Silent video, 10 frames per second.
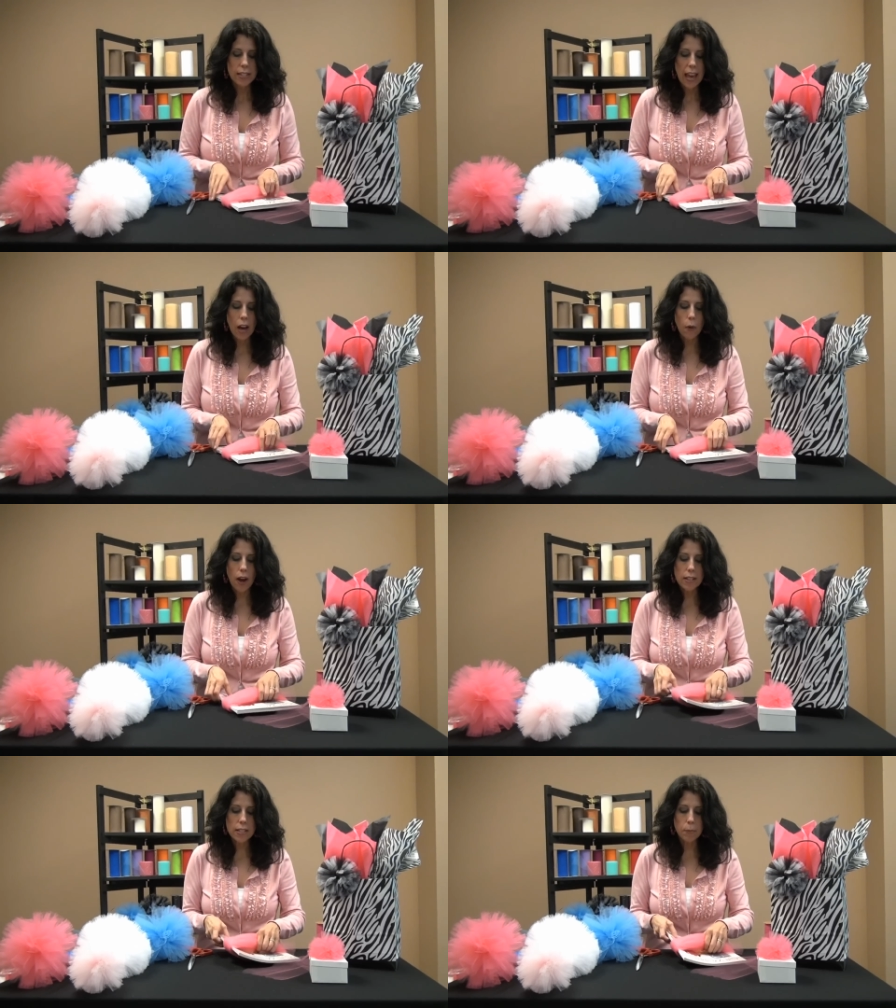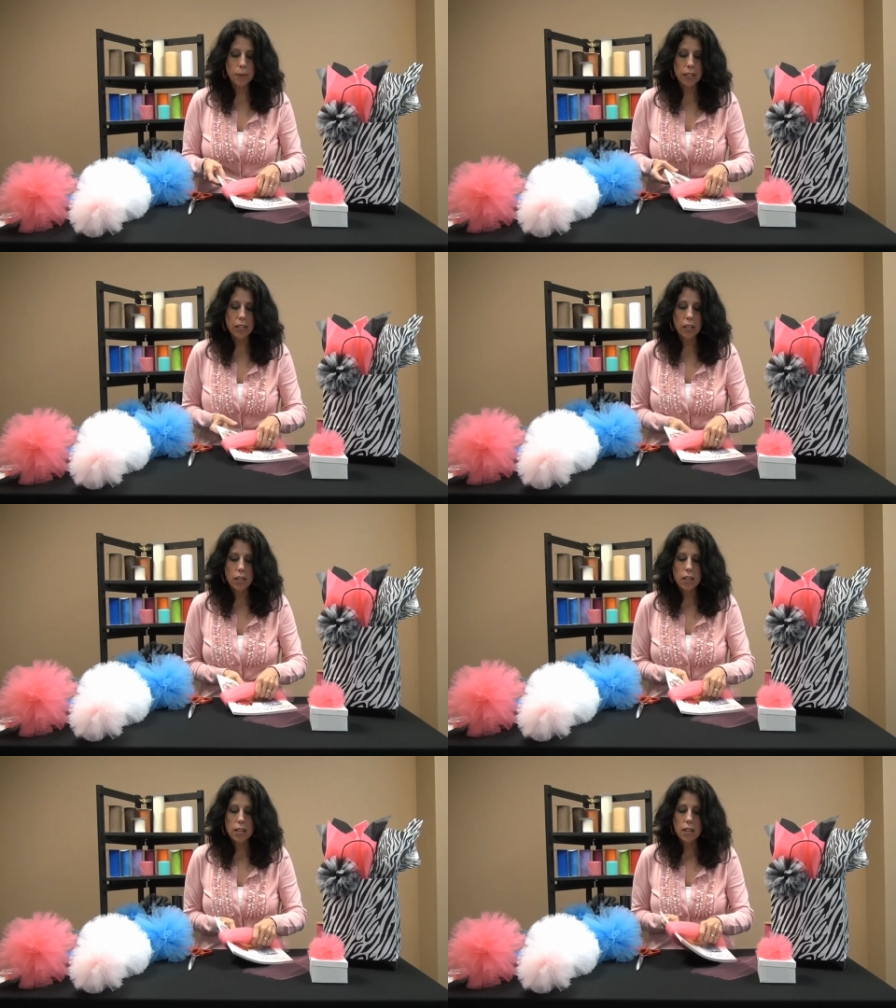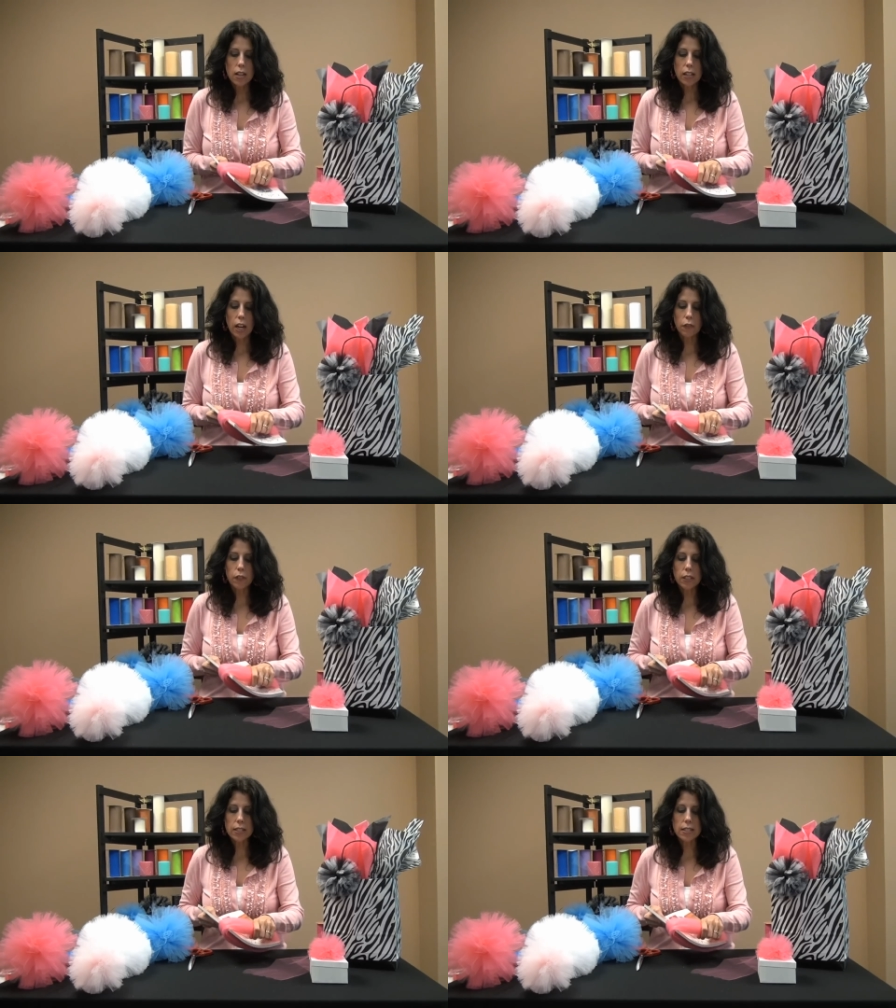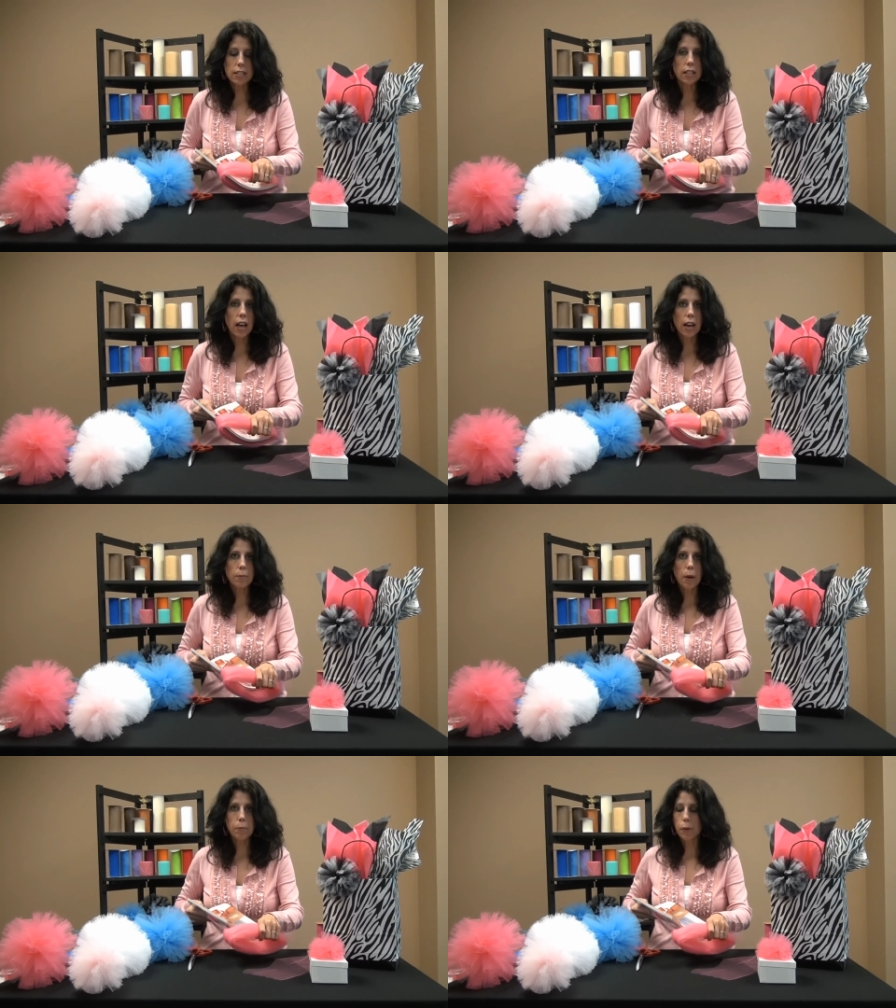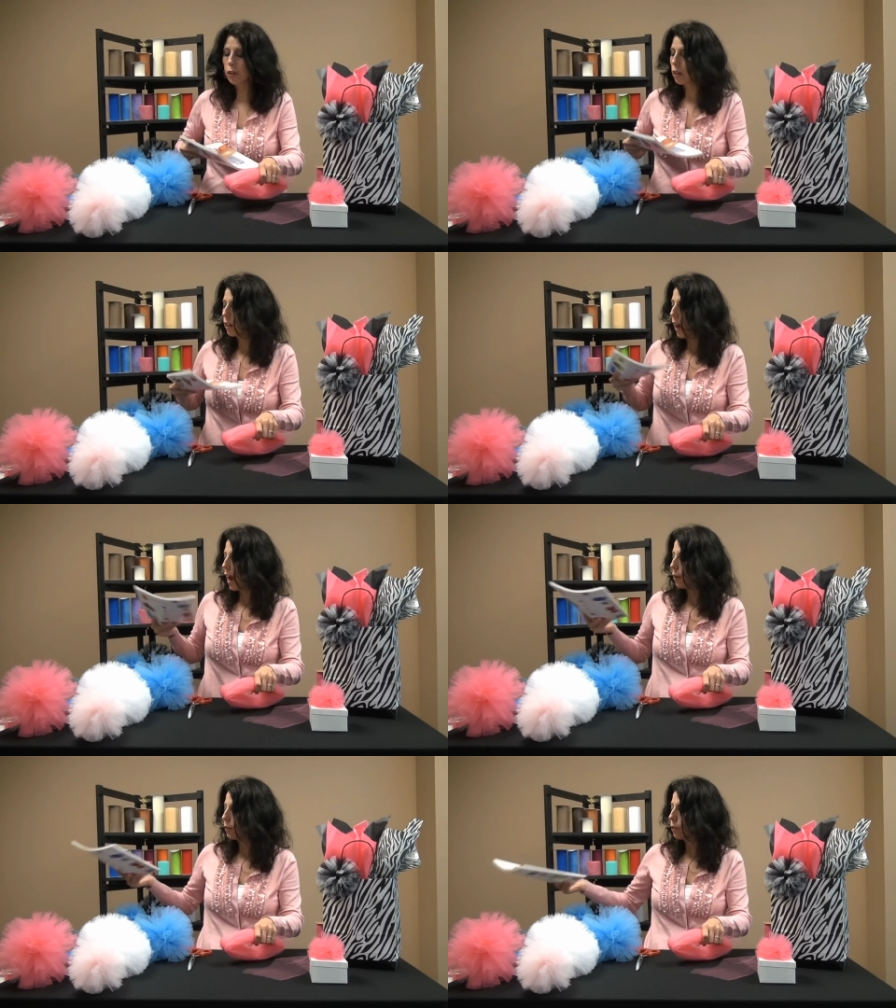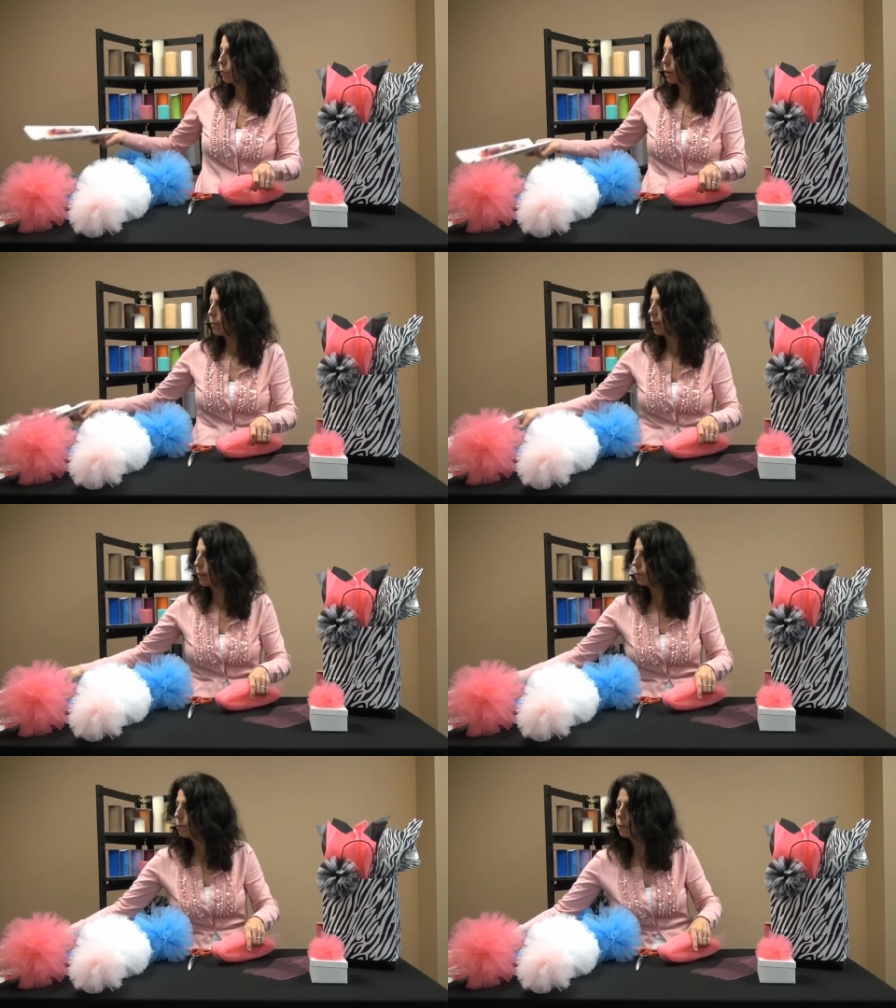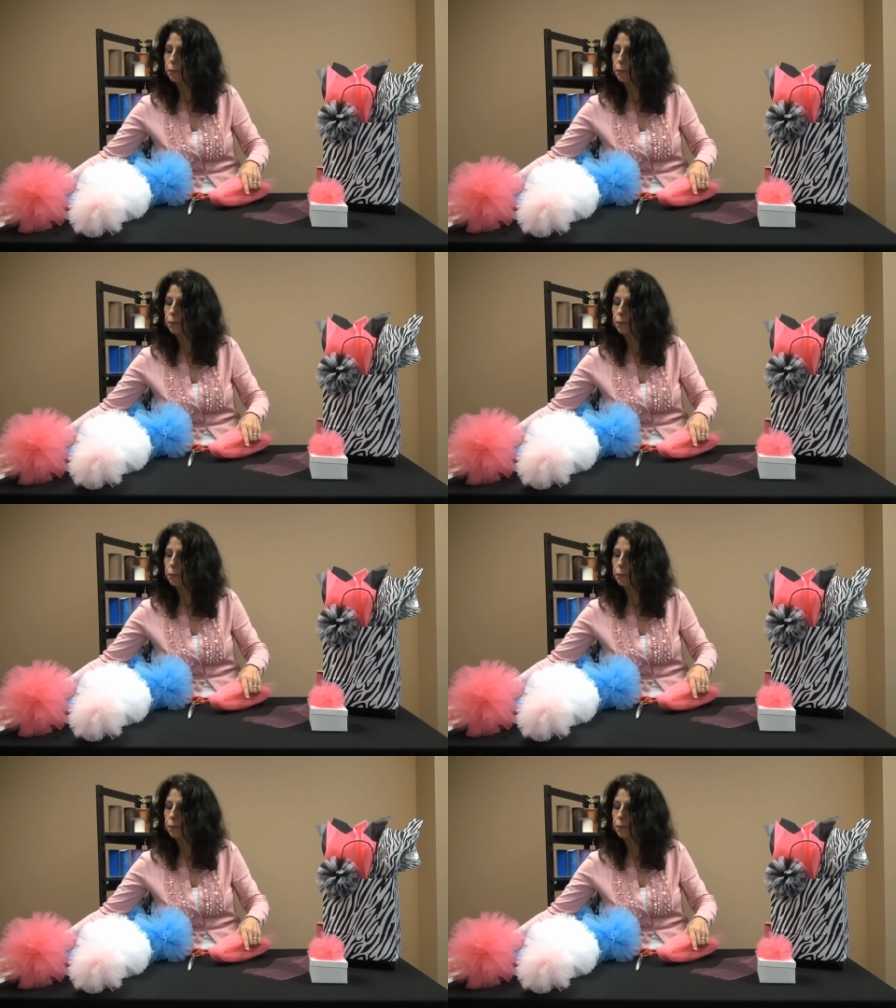Now I simply carefully slide my book out of the ribbon